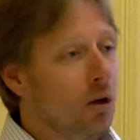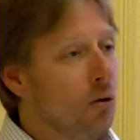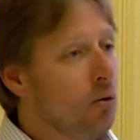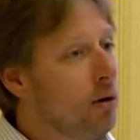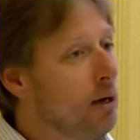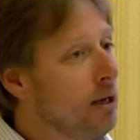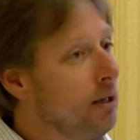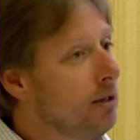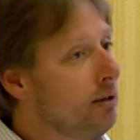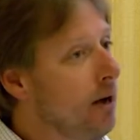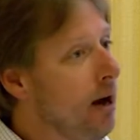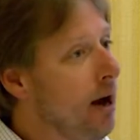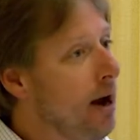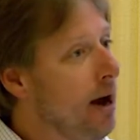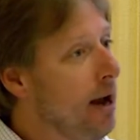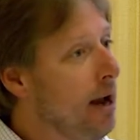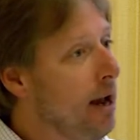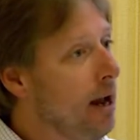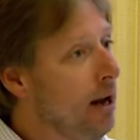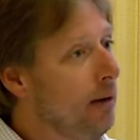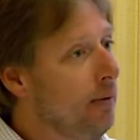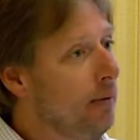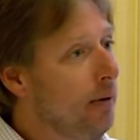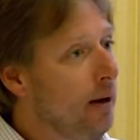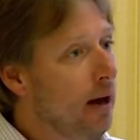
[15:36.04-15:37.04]
We can
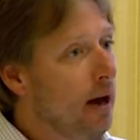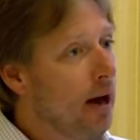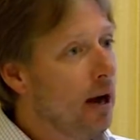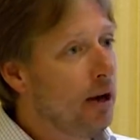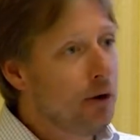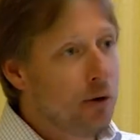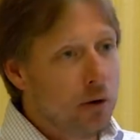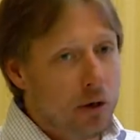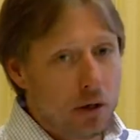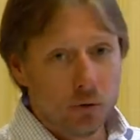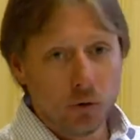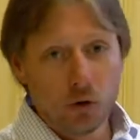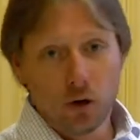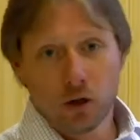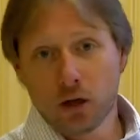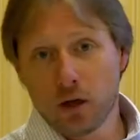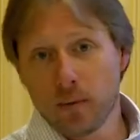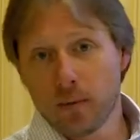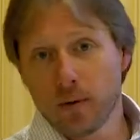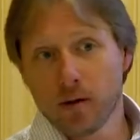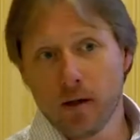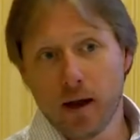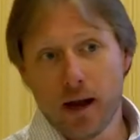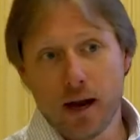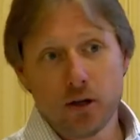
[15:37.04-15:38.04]
tie in annuities for
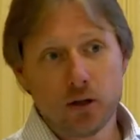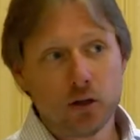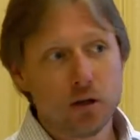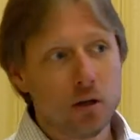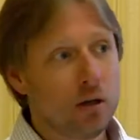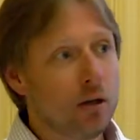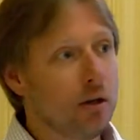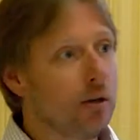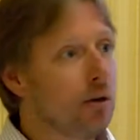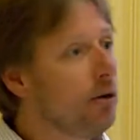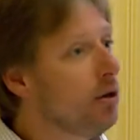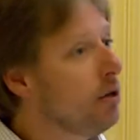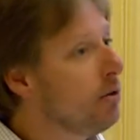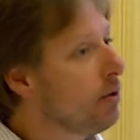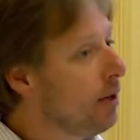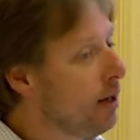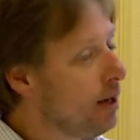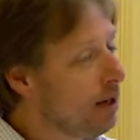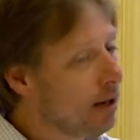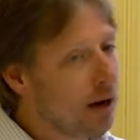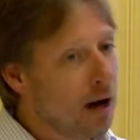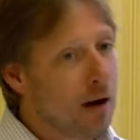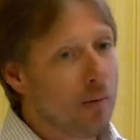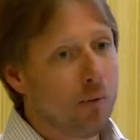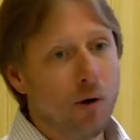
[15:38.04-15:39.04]
accumulation, annuities with
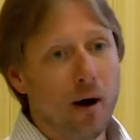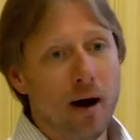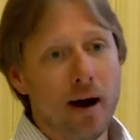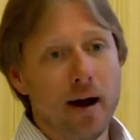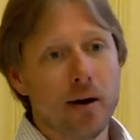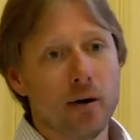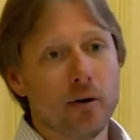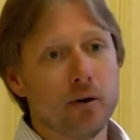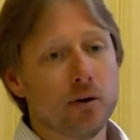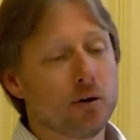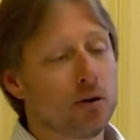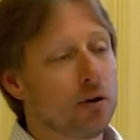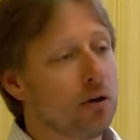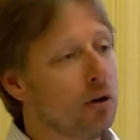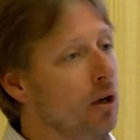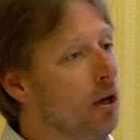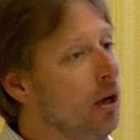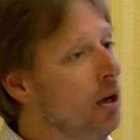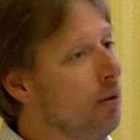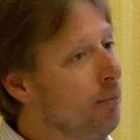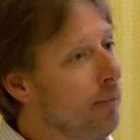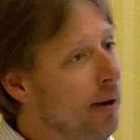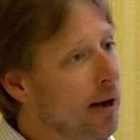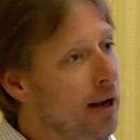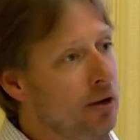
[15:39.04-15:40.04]
income riders,
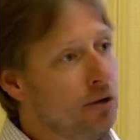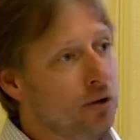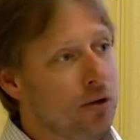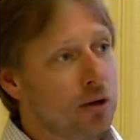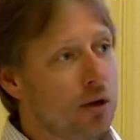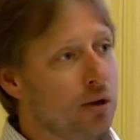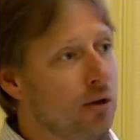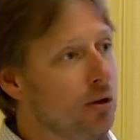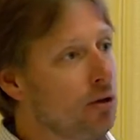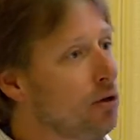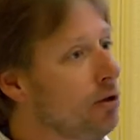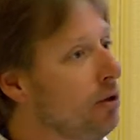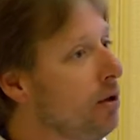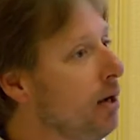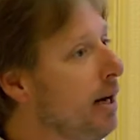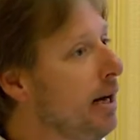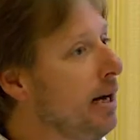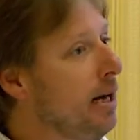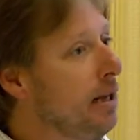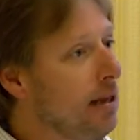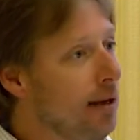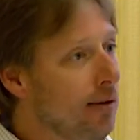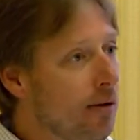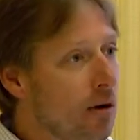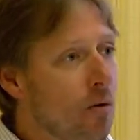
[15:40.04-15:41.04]
pensions,
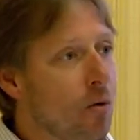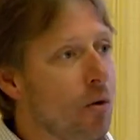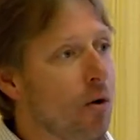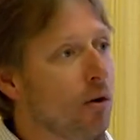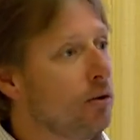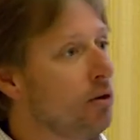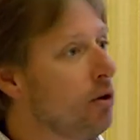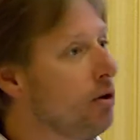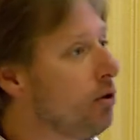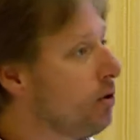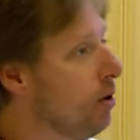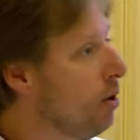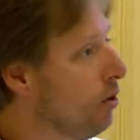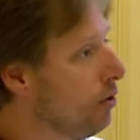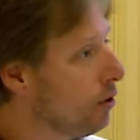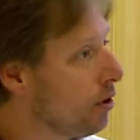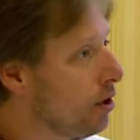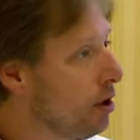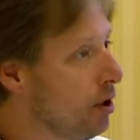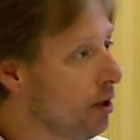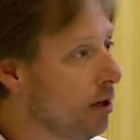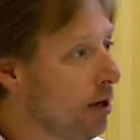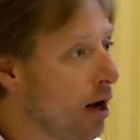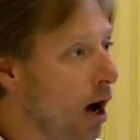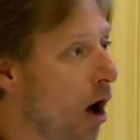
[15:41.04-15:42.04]
anything we want to, Social
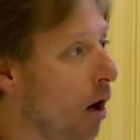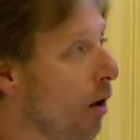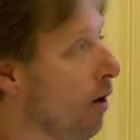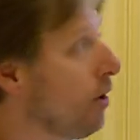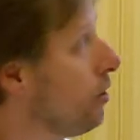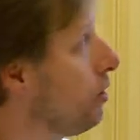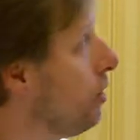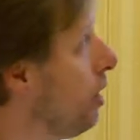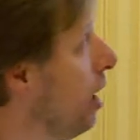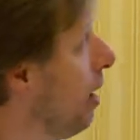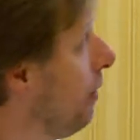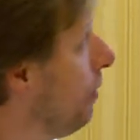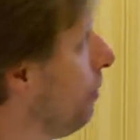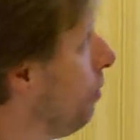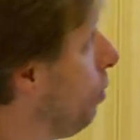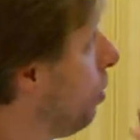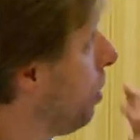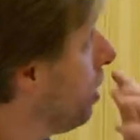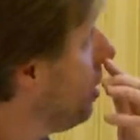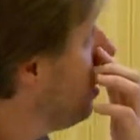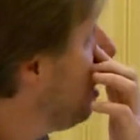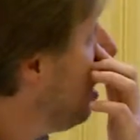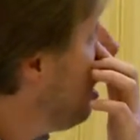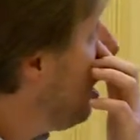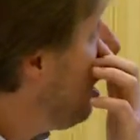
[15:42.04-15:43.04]
Security, all this stuff. And
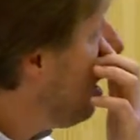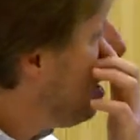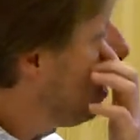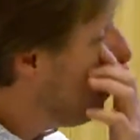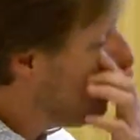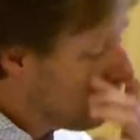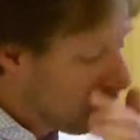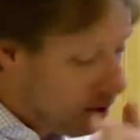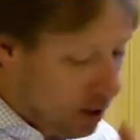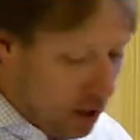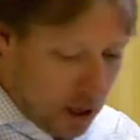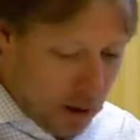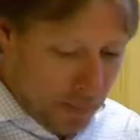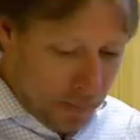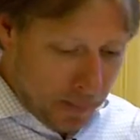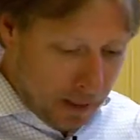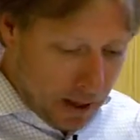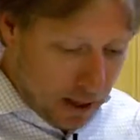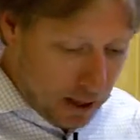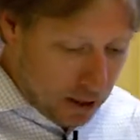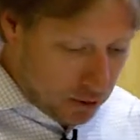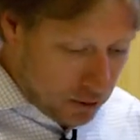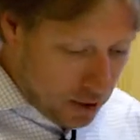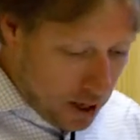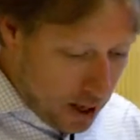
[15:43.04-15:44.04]
what it does
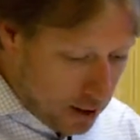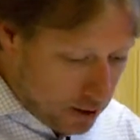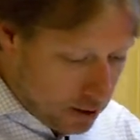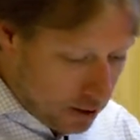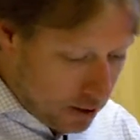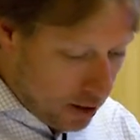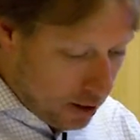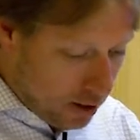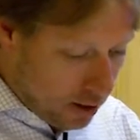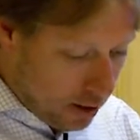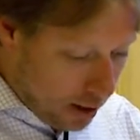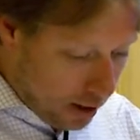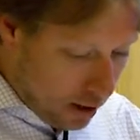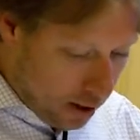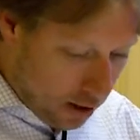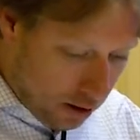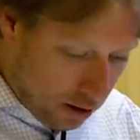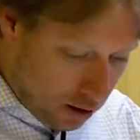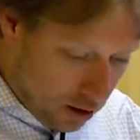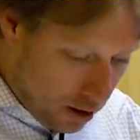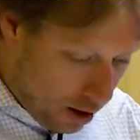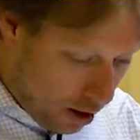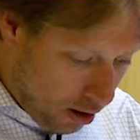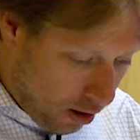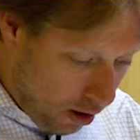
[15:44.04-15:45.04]
is takes the
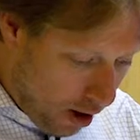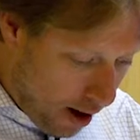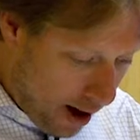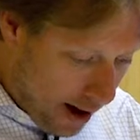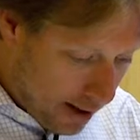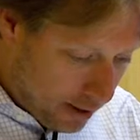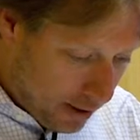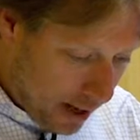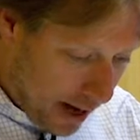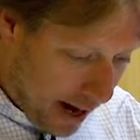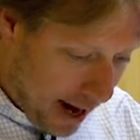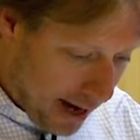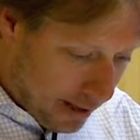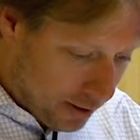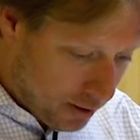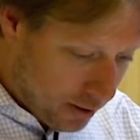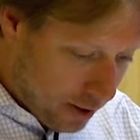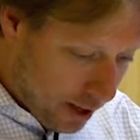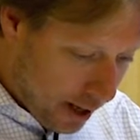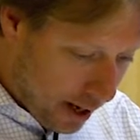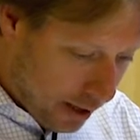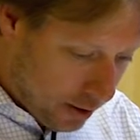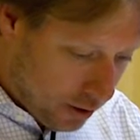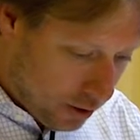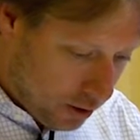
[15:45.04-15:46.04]
client's
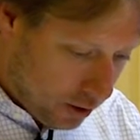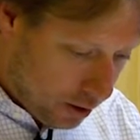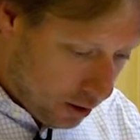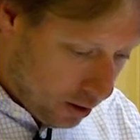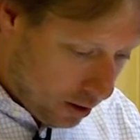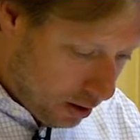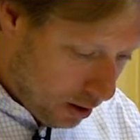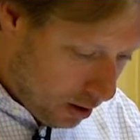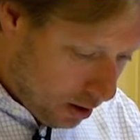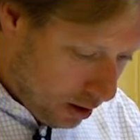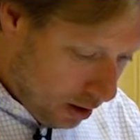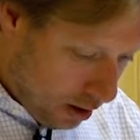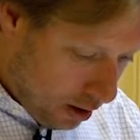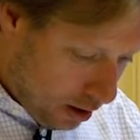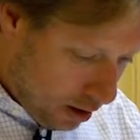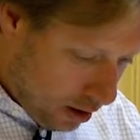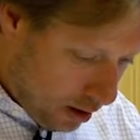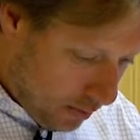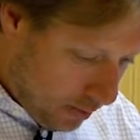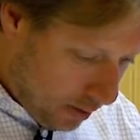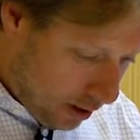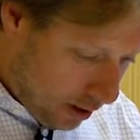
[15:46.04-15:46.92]
assets, the